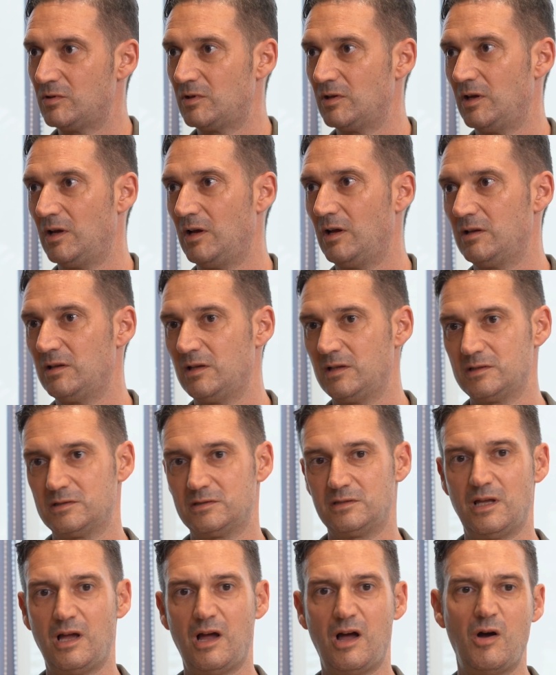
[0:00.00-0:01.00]
There is
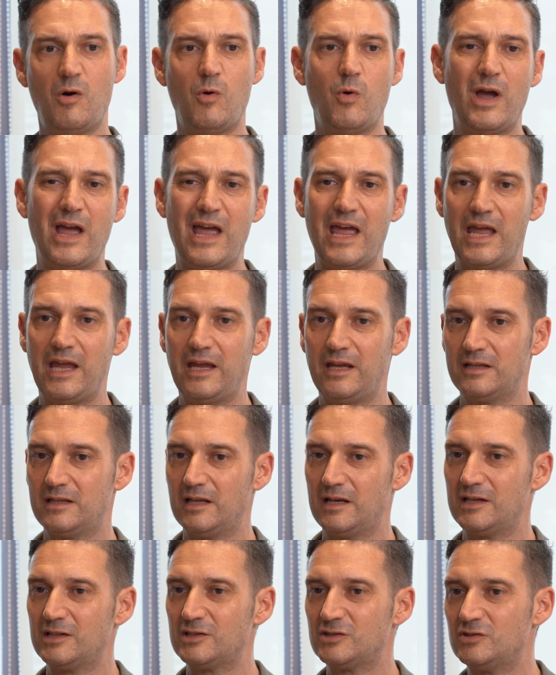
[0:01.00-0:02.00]
no
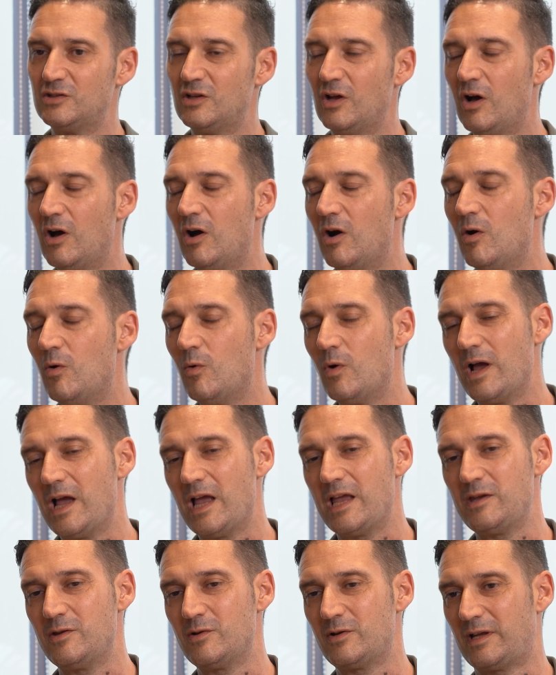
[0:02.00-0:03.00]

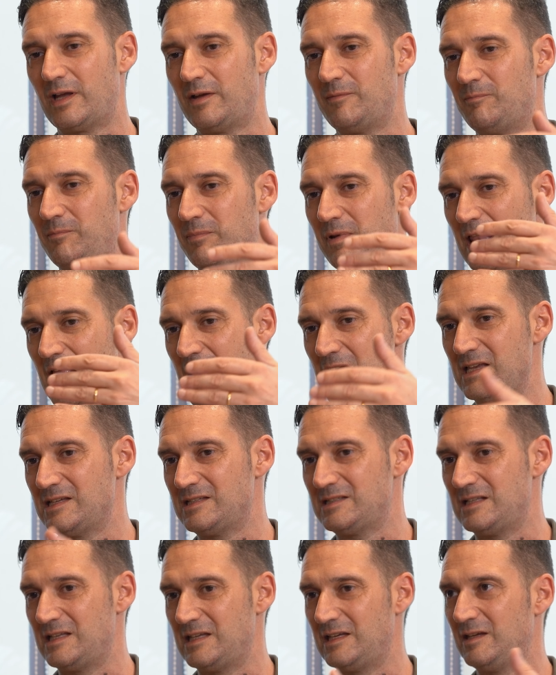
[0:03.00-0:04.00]
way you can
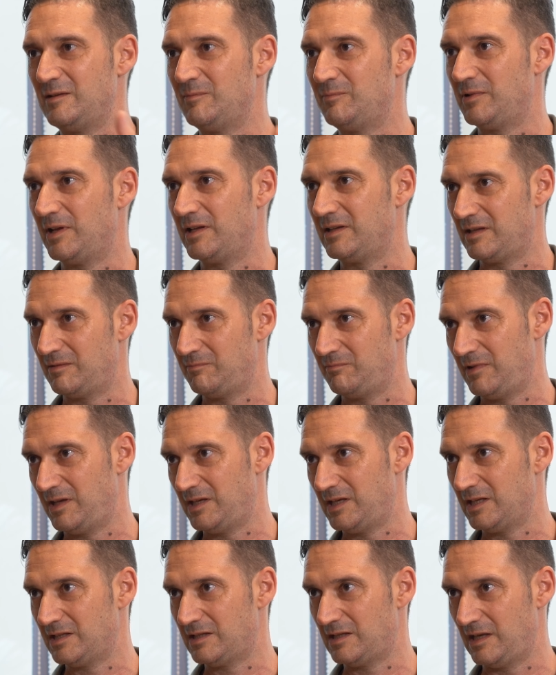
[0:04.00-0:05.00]
place the implant
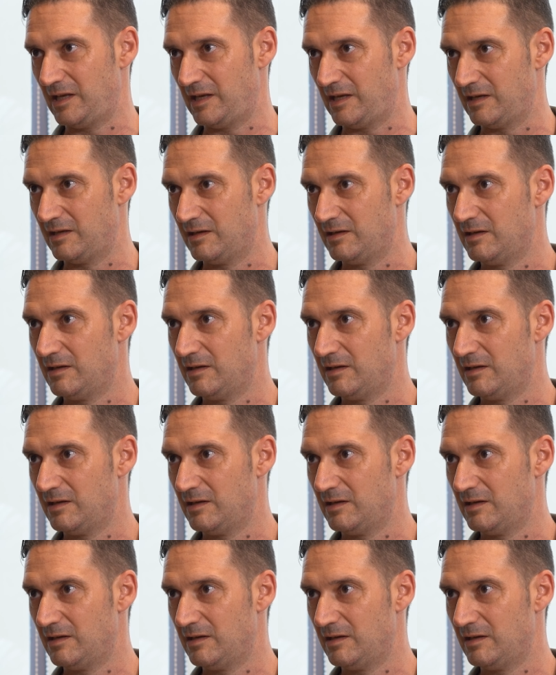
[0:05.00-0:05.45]
immediately,